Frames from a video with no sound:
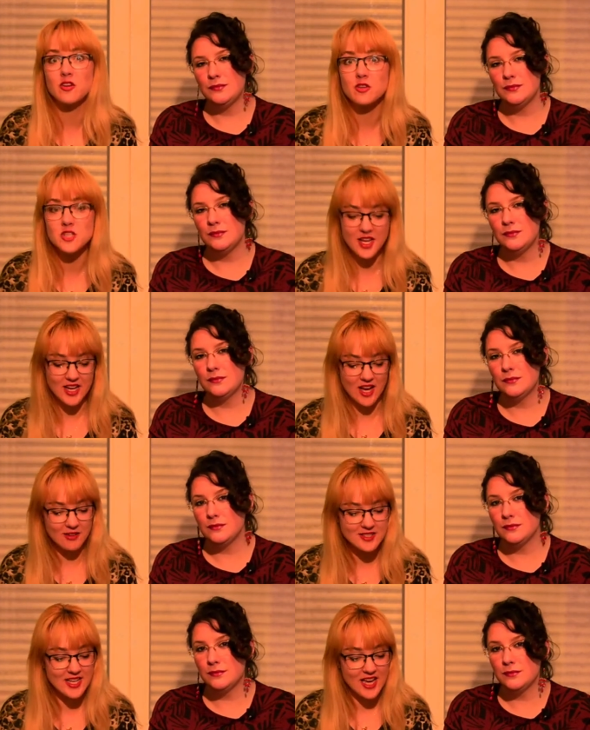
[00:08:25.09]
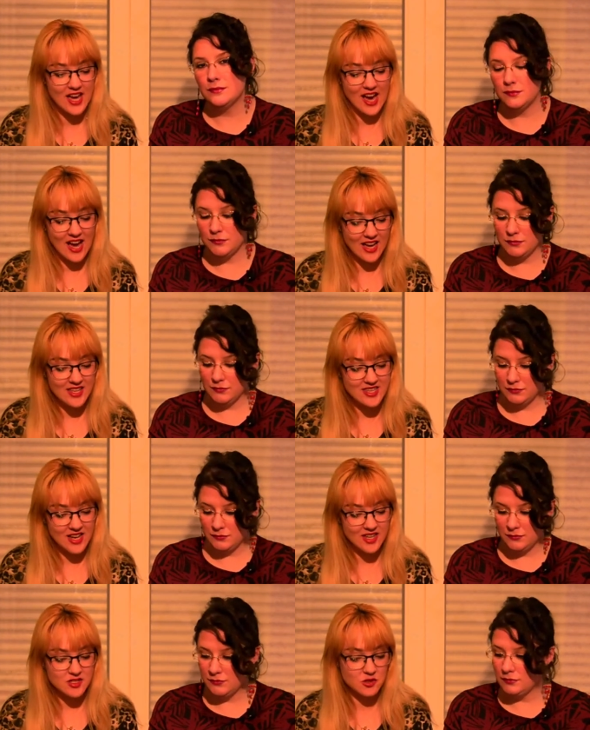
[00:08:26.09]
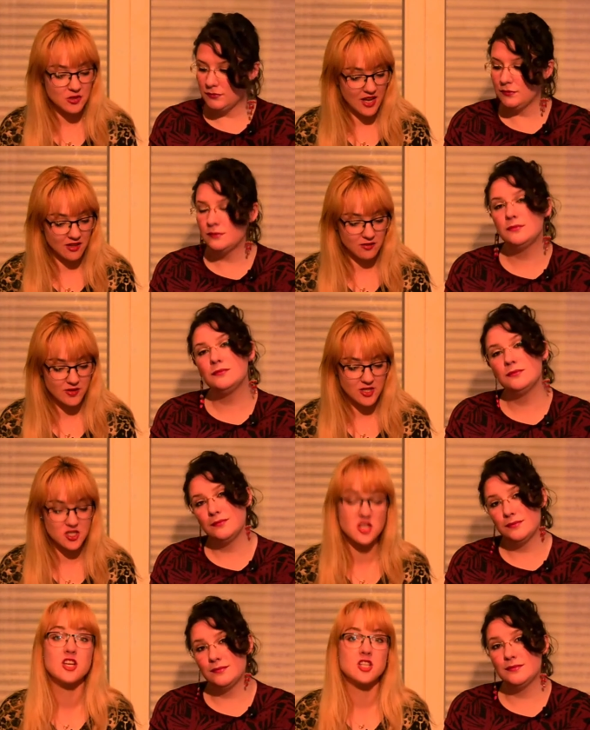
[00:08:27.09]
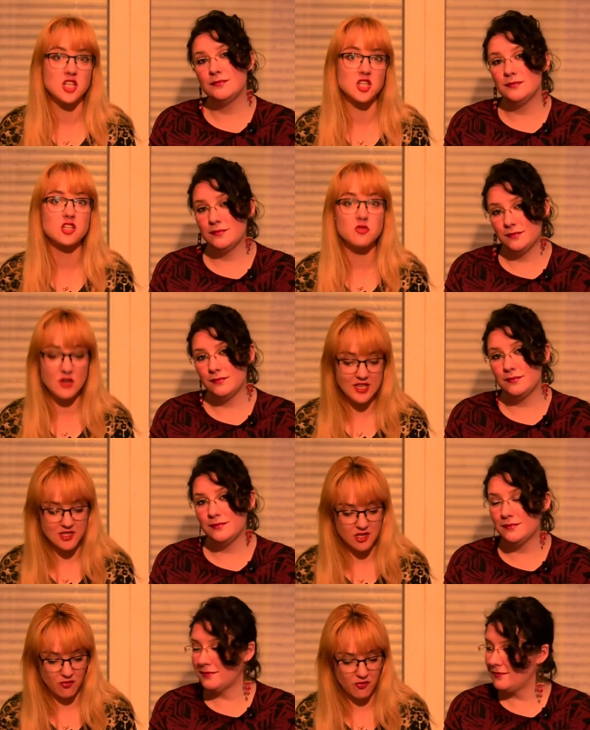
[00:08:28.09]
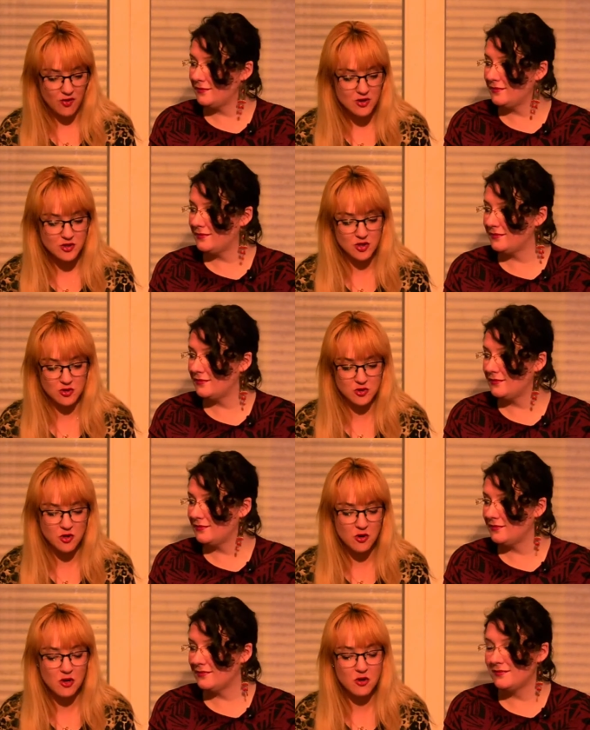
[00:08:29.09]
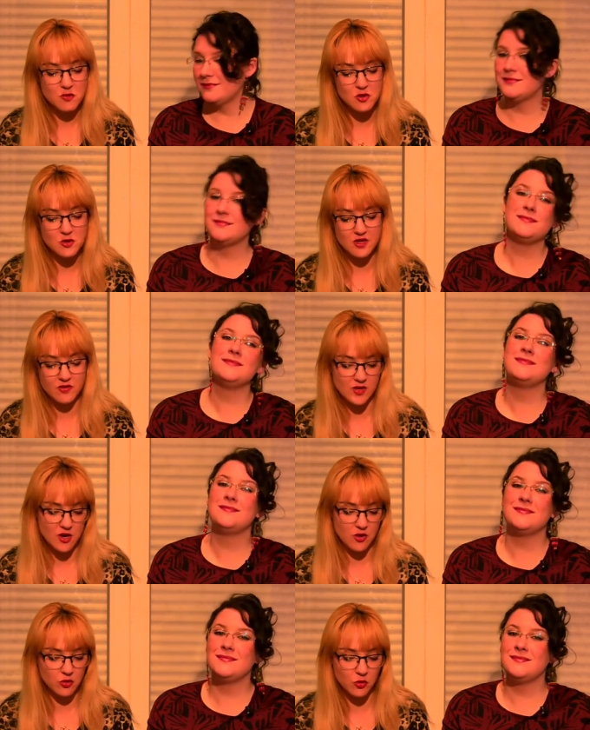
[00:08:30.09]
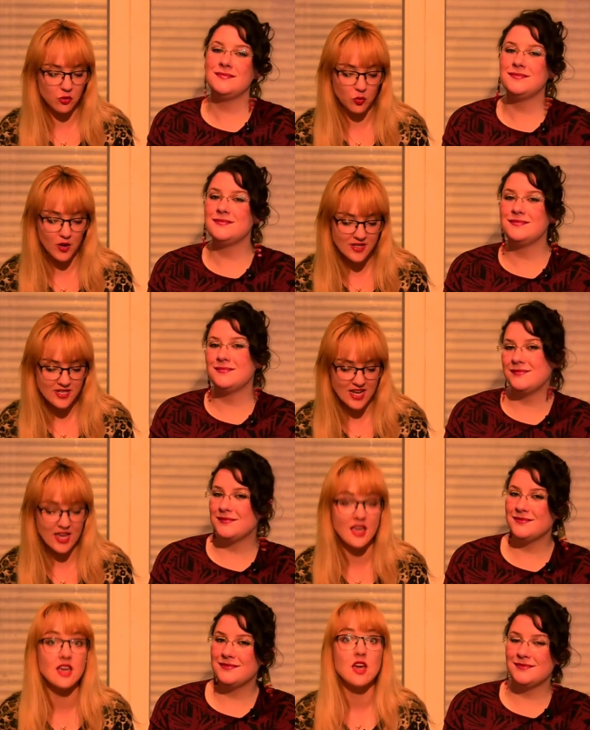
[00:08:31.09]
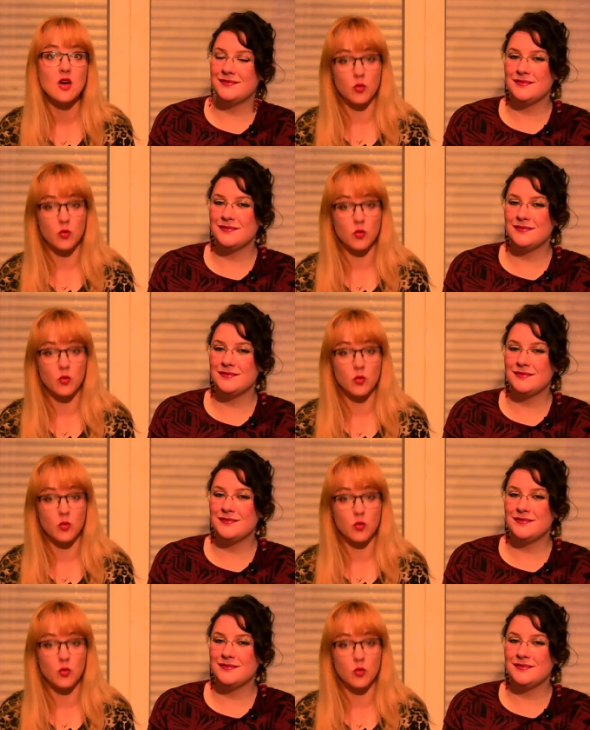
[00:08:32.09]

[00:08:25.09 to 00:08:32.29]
Speaker 1: go check out Anja Stojanovic. She just released her first solo music video called One Day,